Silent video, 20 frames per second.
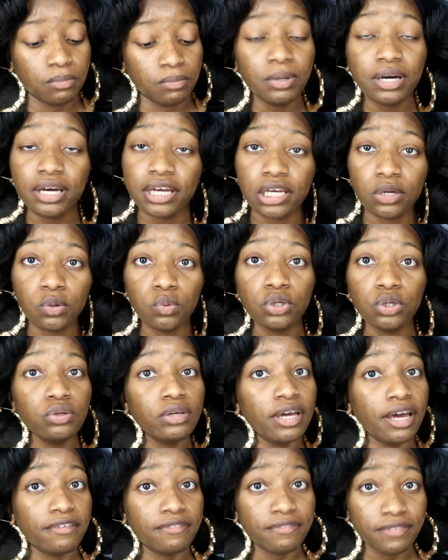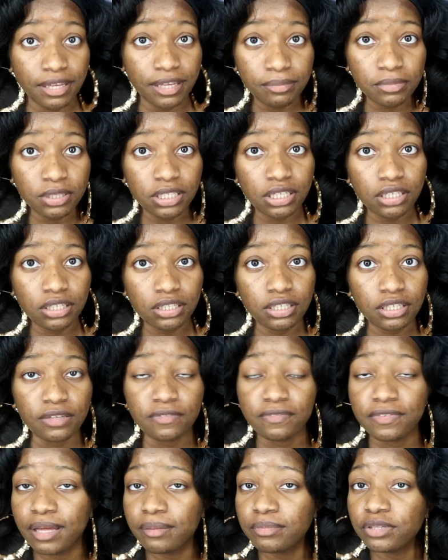But when you have family
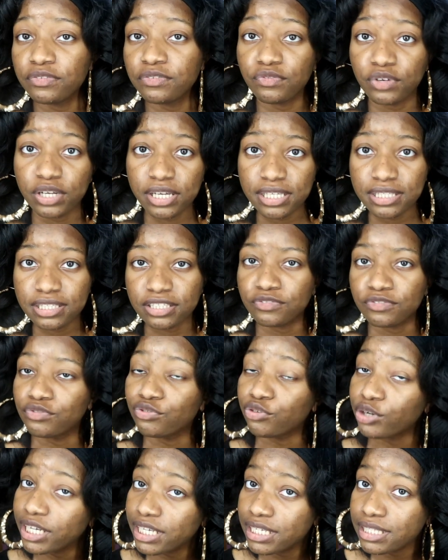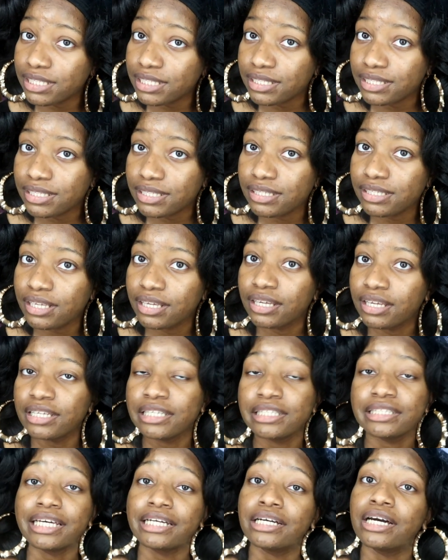and family friends and friends
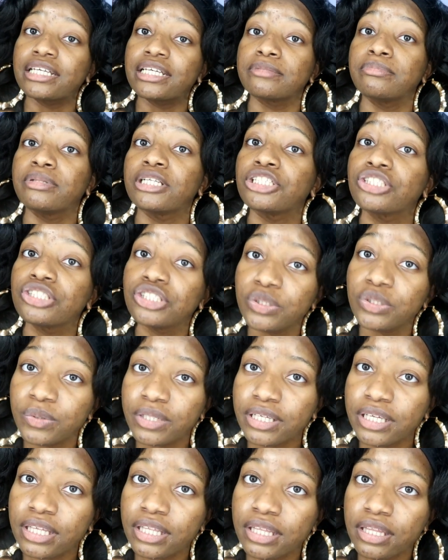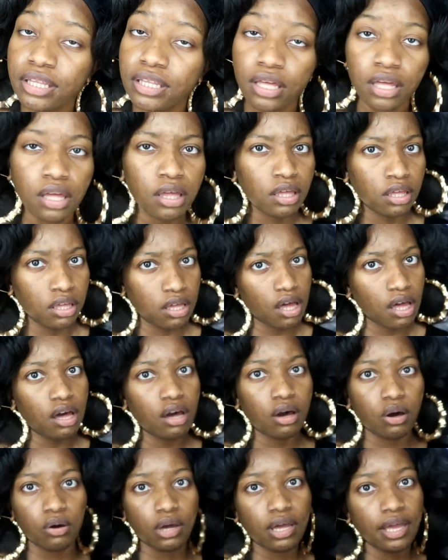that God's blessed you with,
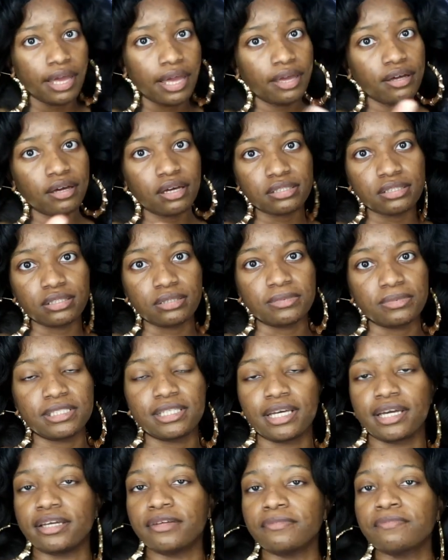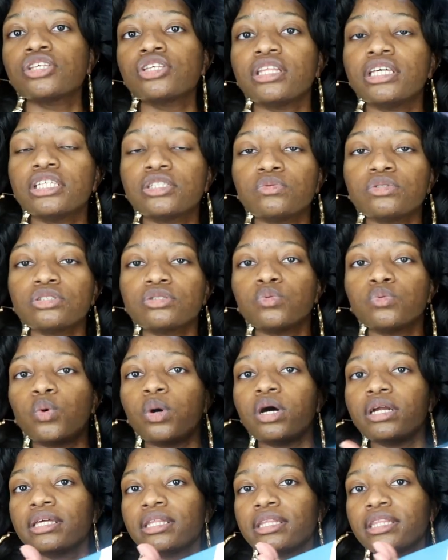oh hang on to them tight so this was
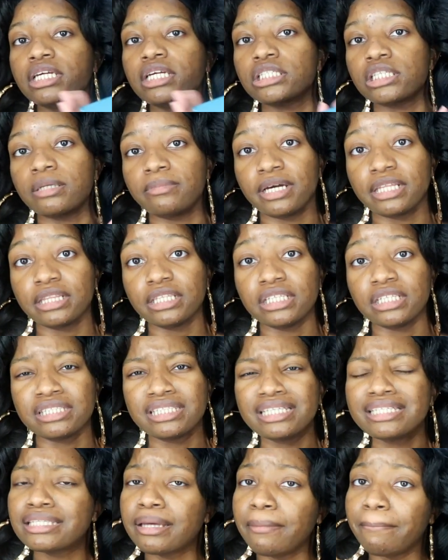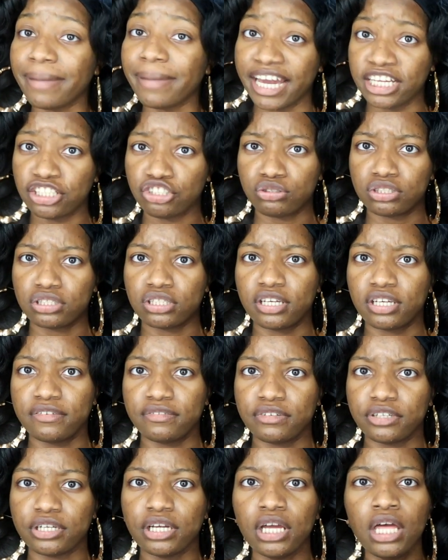one of the things on my list it's a mattress
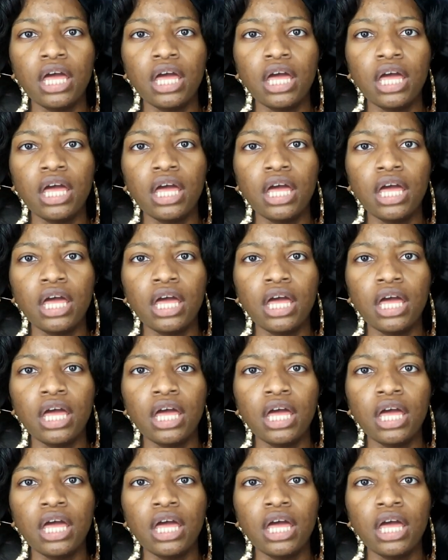cover